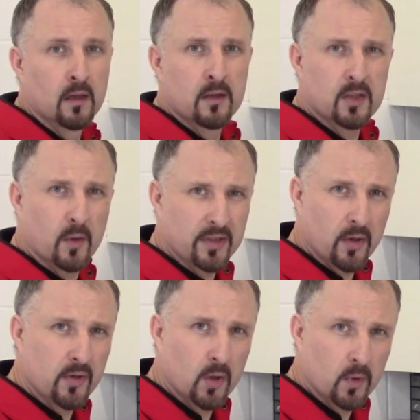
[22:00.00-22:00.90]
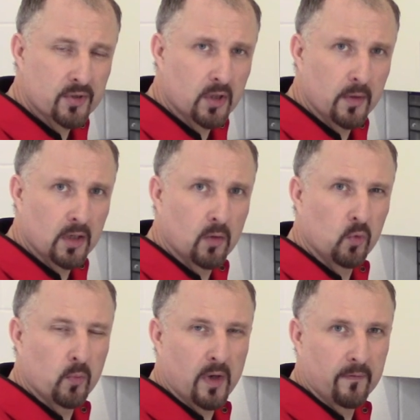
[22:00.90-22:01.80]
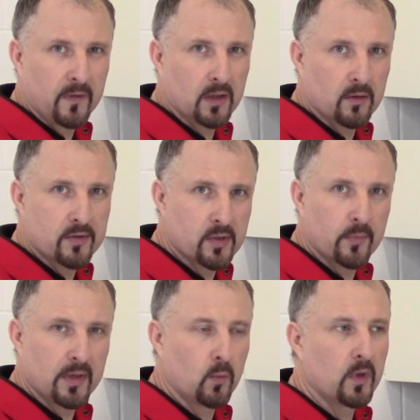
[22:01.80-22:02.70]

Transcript: So I don't know what's going on with my view, something